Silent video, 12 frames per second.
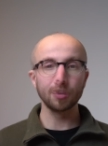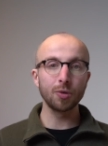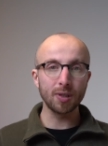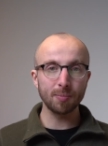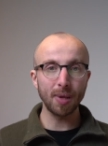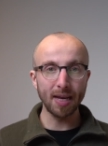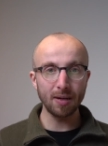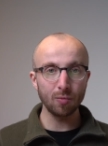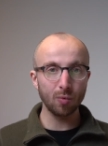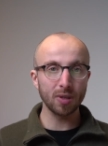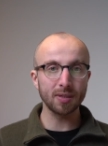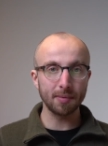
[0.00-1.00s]
To explain
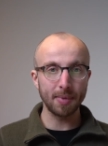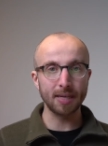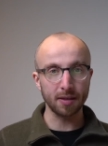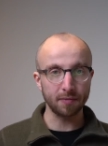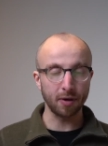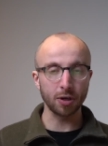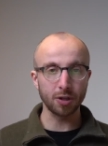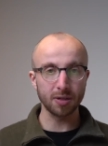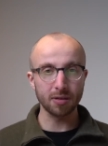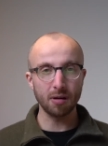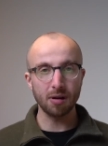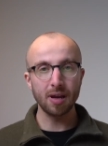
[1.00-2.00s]
what semantic functions
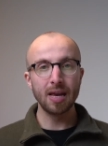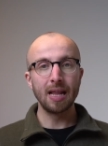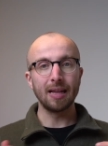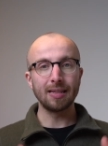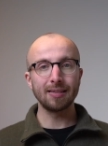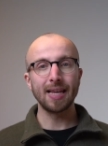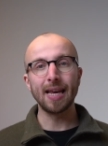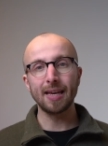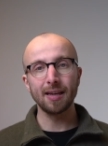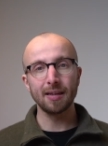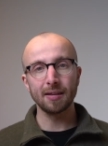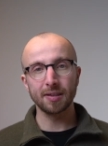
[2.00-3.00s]
are, let's
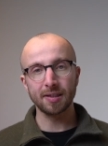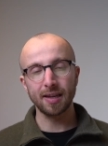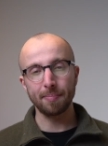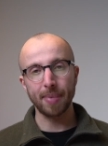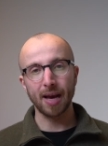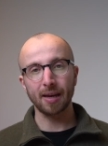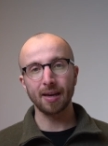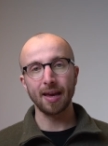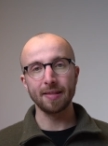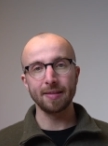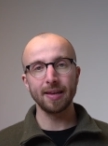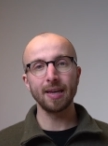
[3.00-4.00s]
take a step back
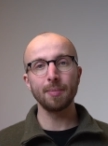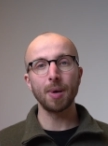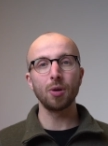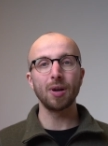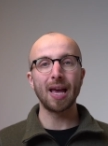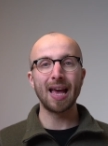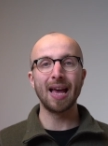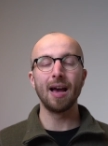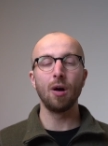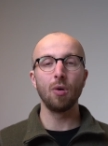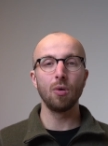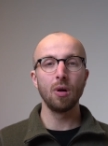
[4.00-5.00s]
and think about
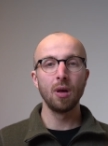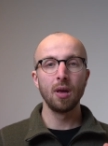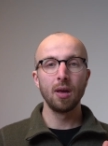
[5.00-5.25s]
how